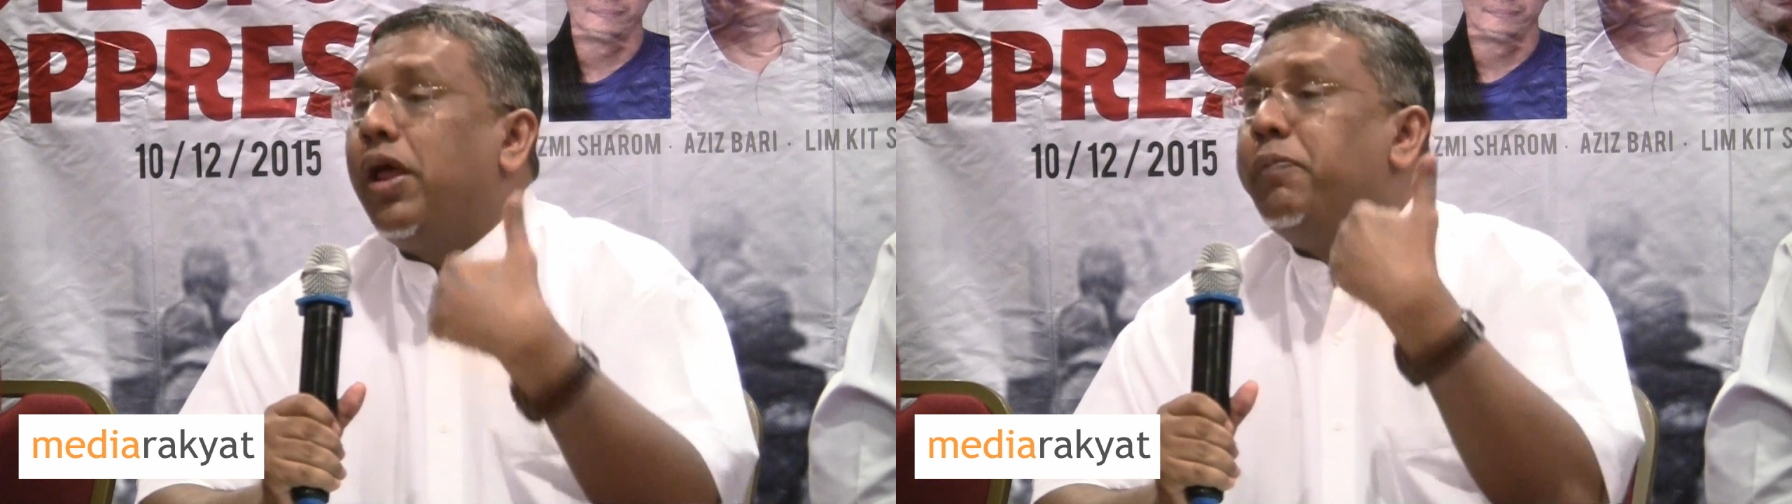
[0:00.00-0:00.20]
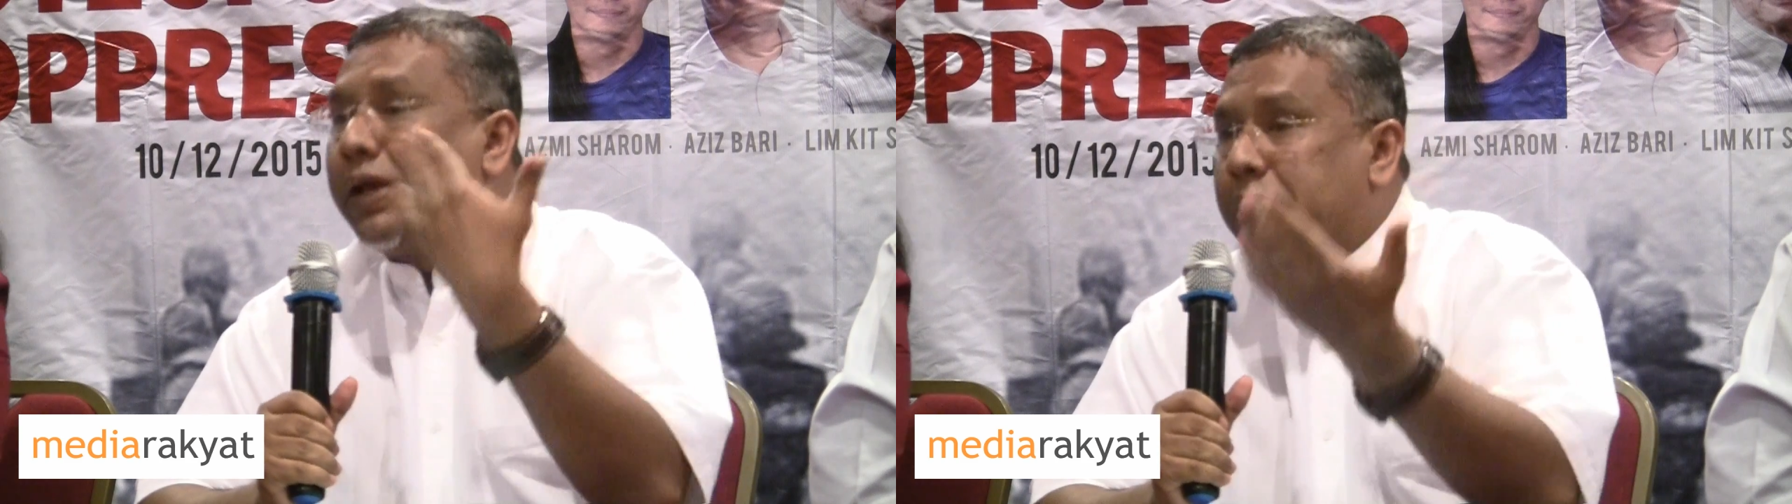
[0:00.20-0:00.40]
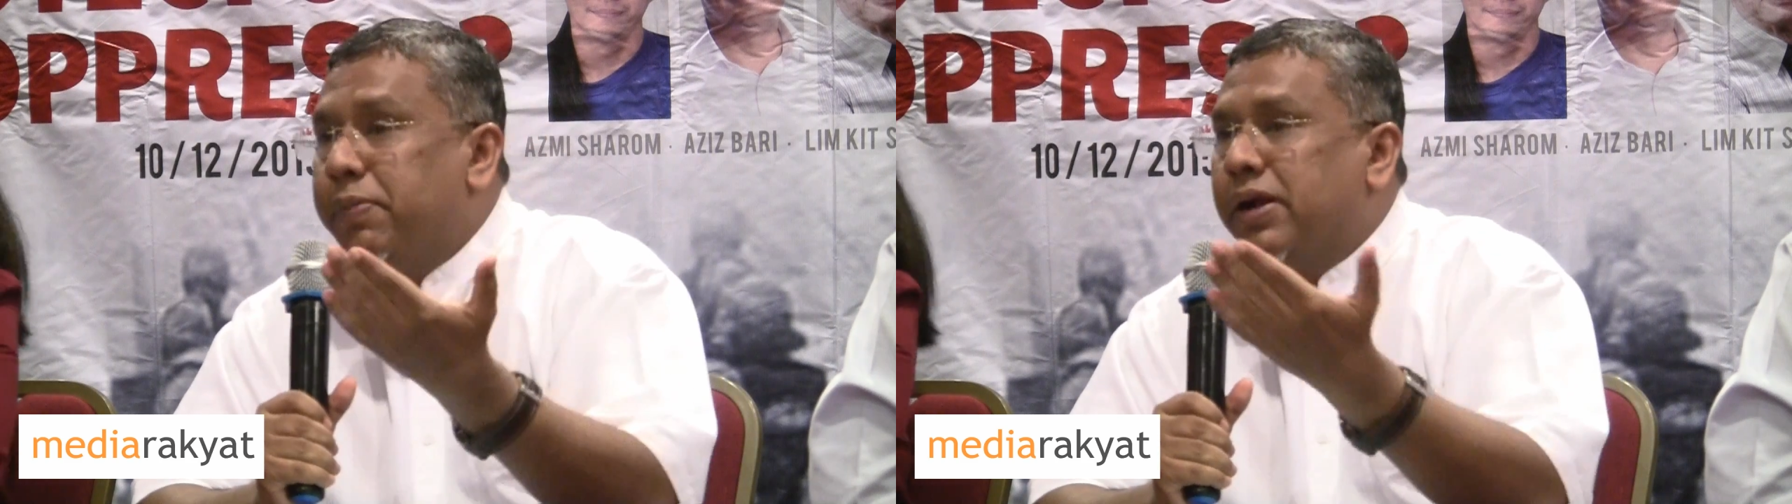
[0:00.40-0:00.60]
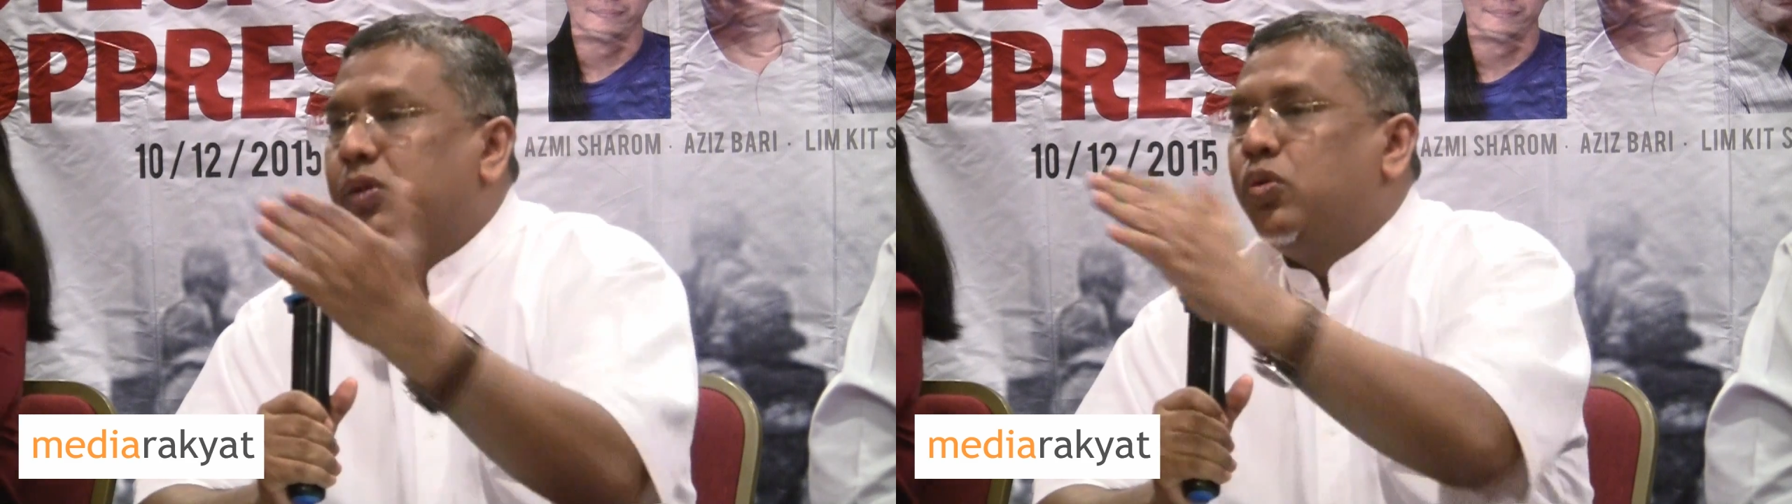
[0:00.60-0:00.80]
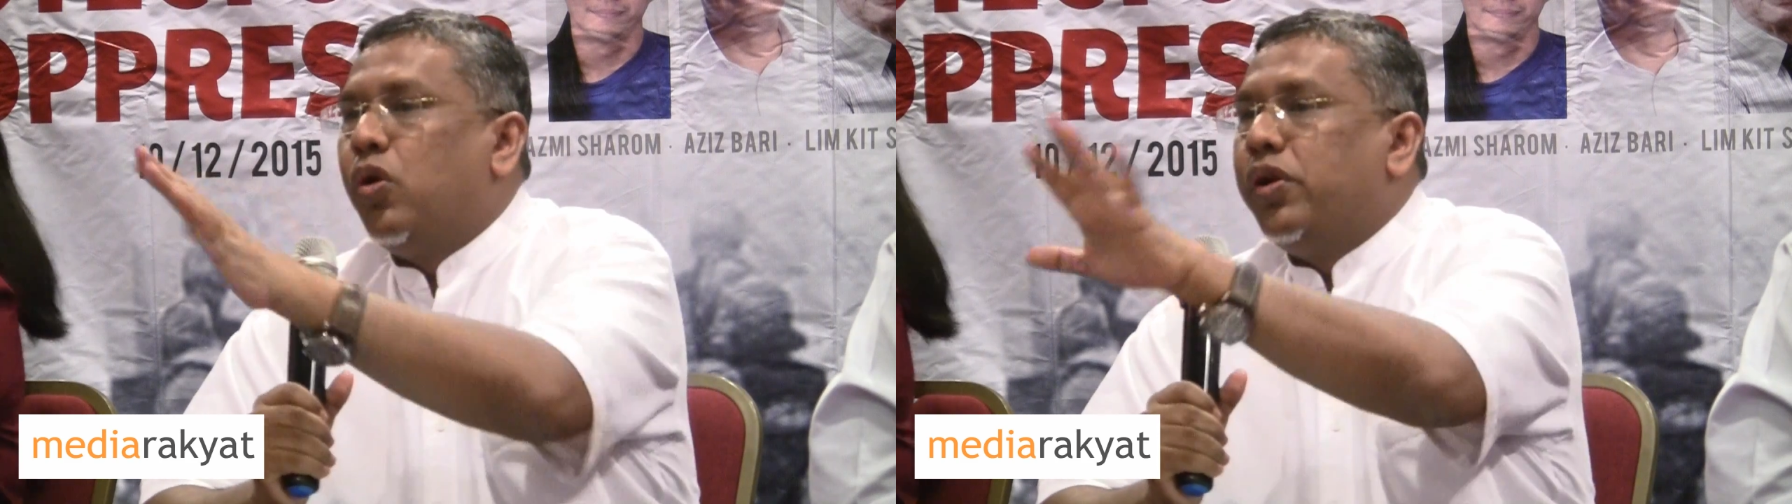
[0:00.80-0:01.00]

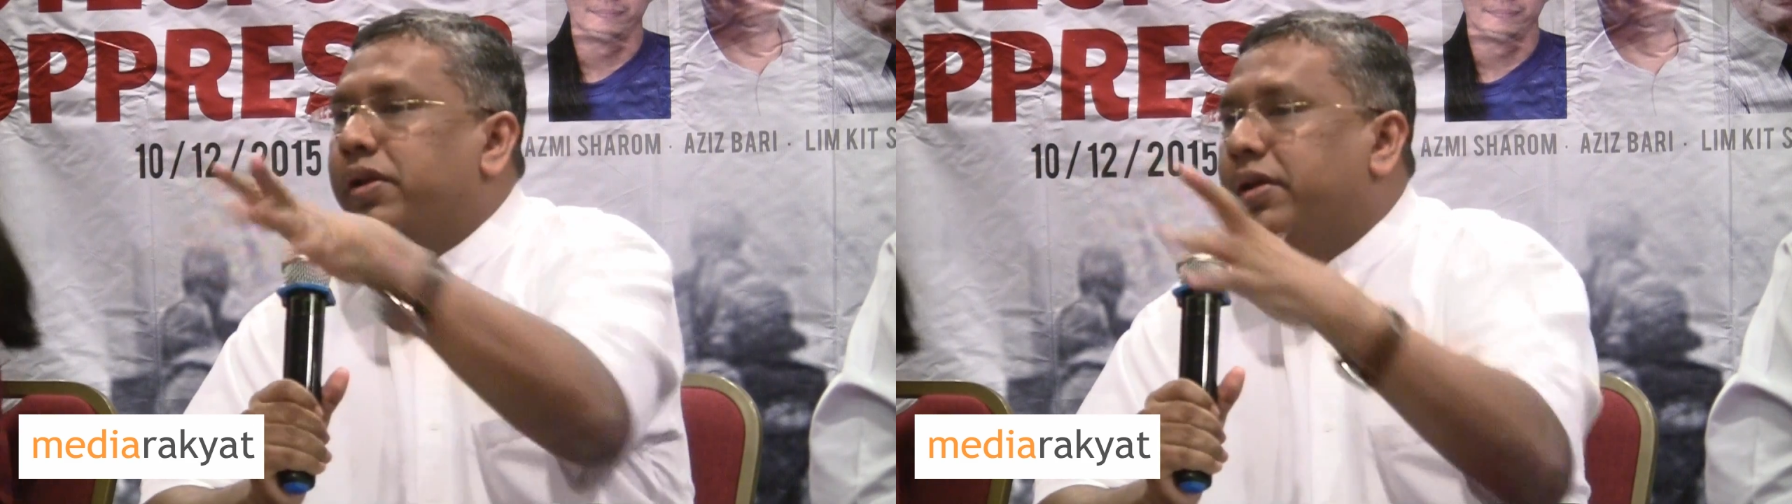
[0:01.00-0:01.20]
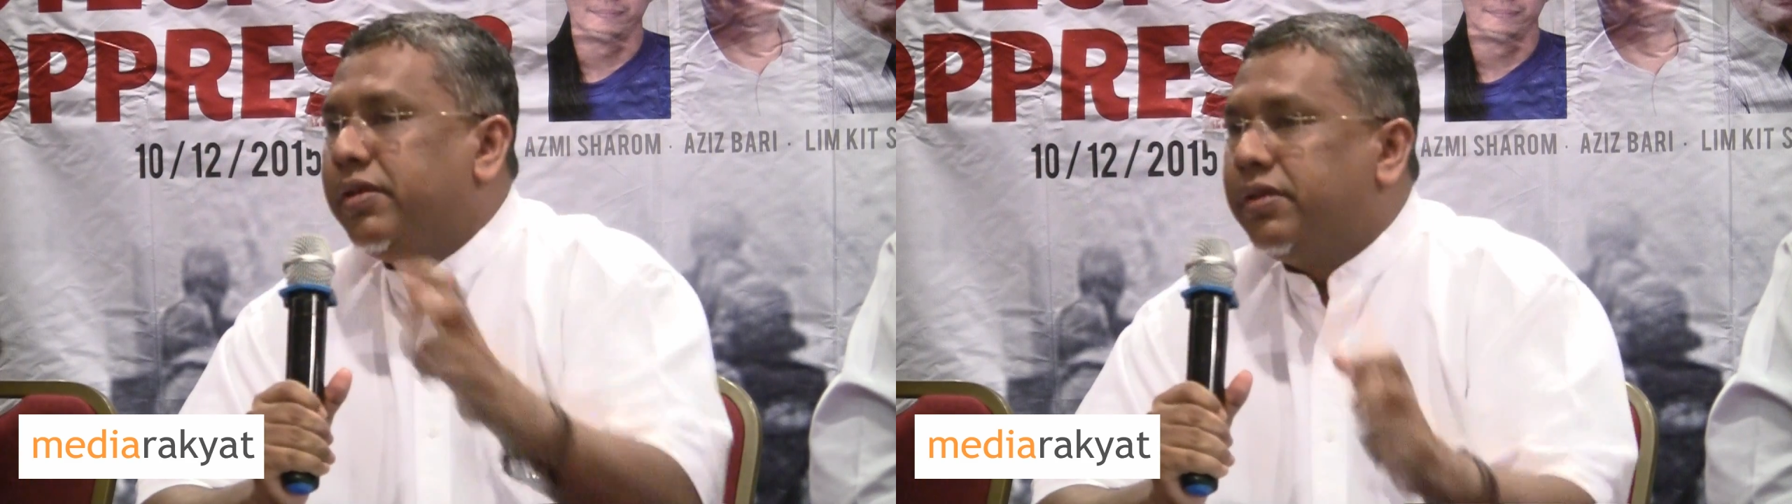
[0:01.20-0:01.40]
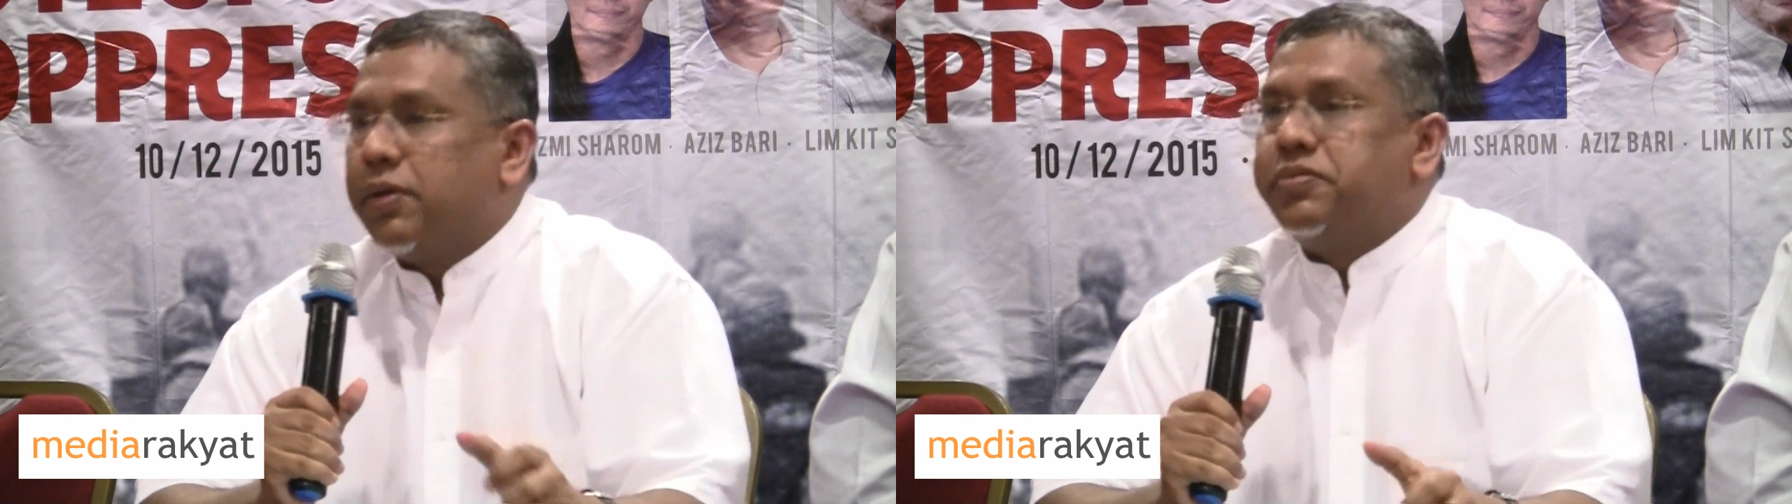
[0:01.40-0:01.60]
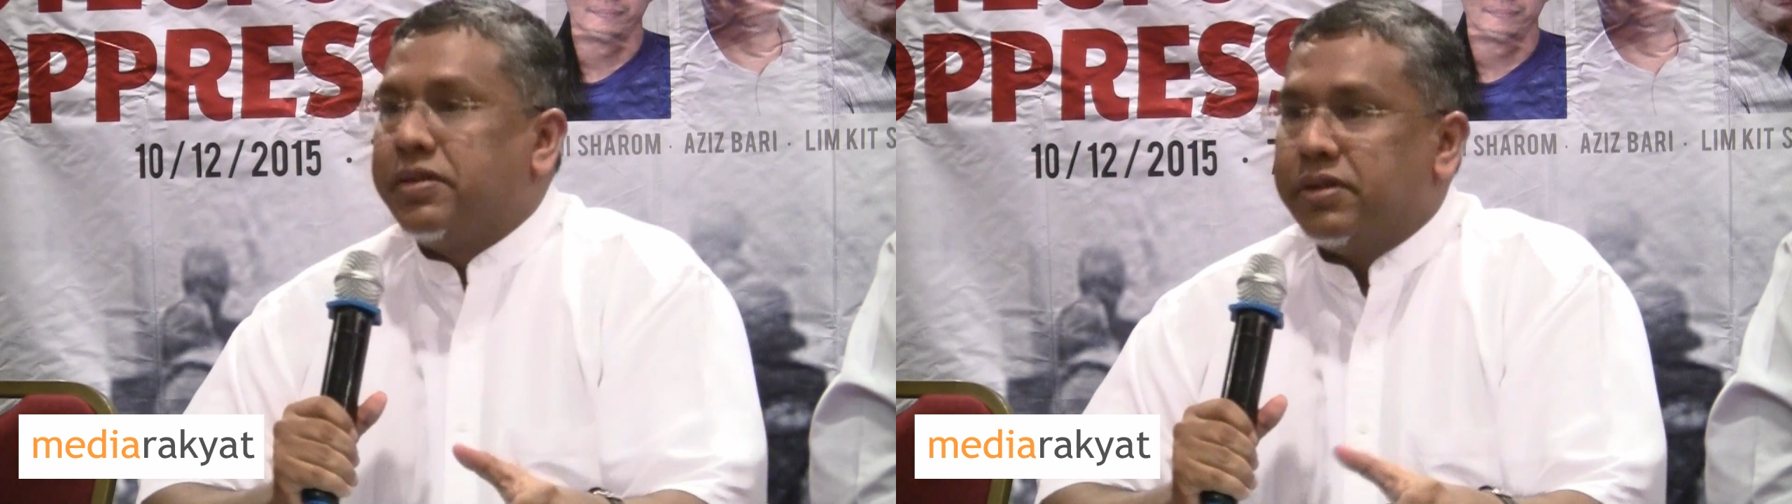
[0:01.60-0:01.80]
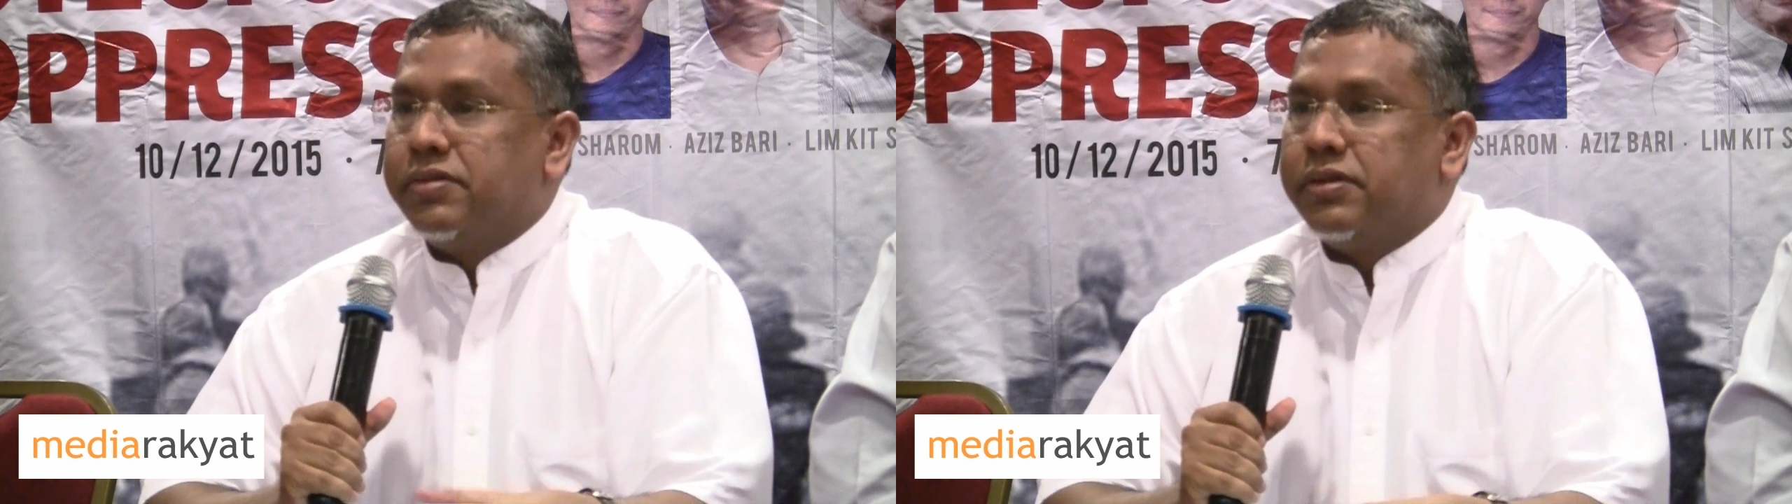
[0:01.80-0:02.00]
applicable to ordinary
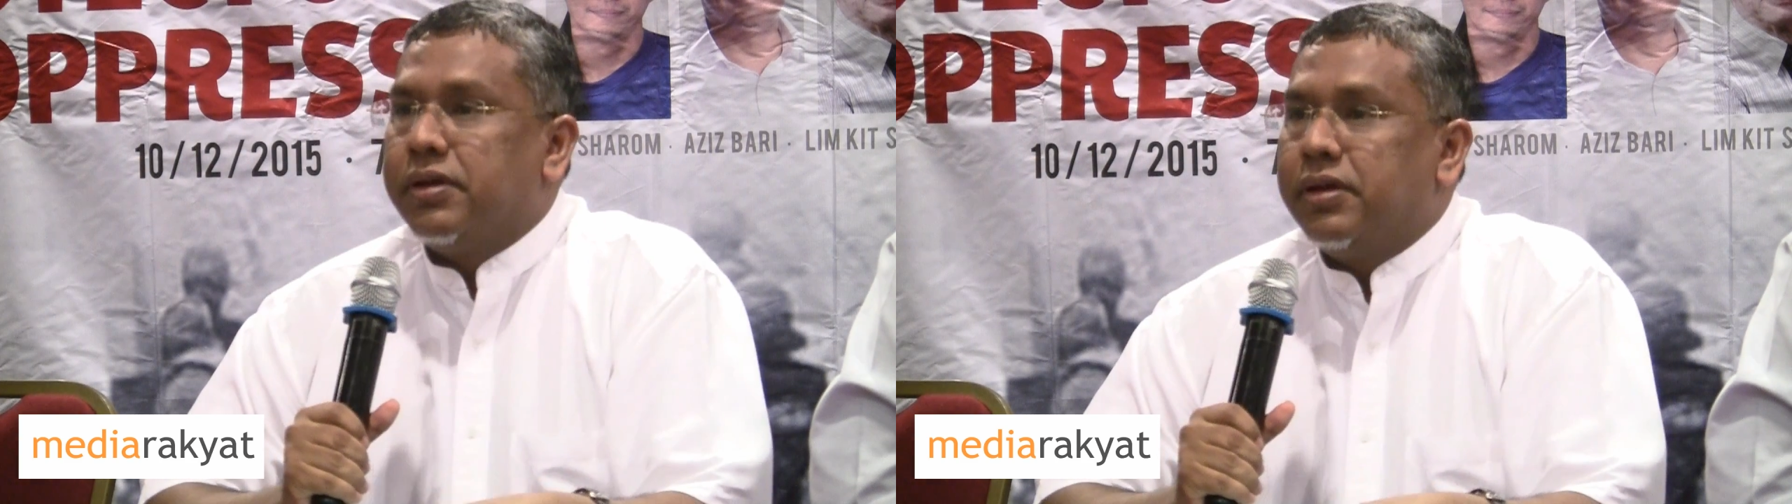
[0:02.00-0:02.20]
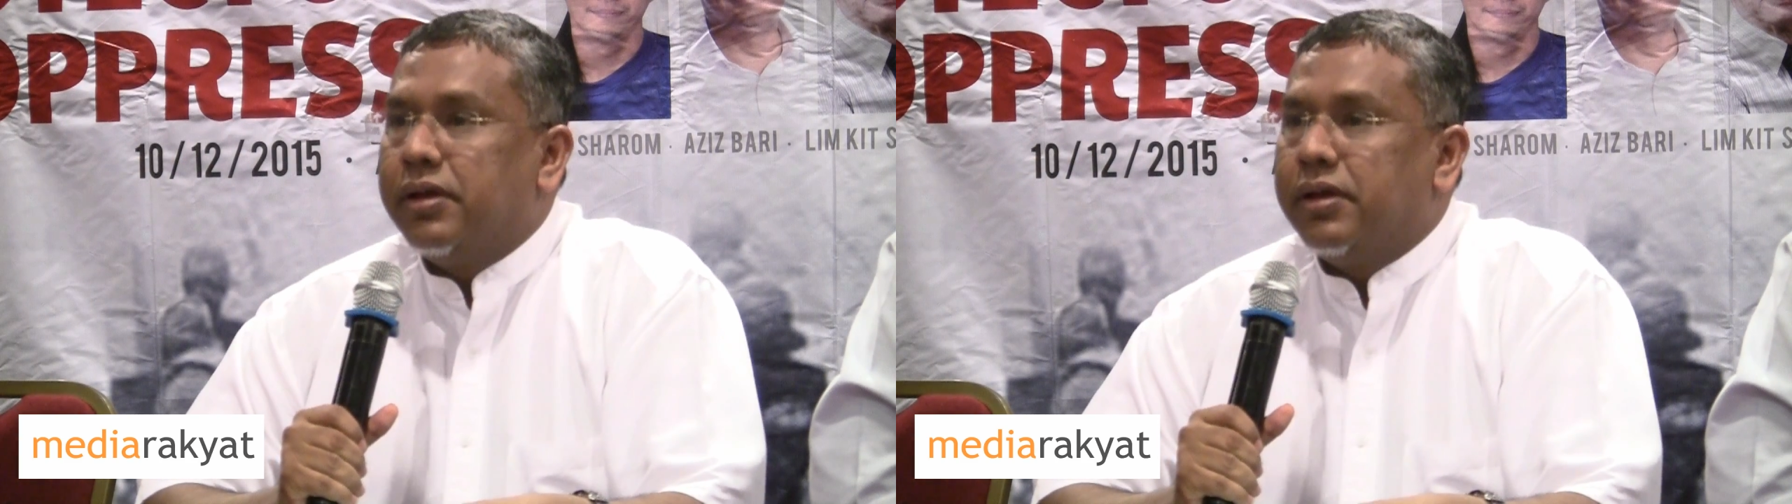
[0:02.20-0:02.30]
circumstances.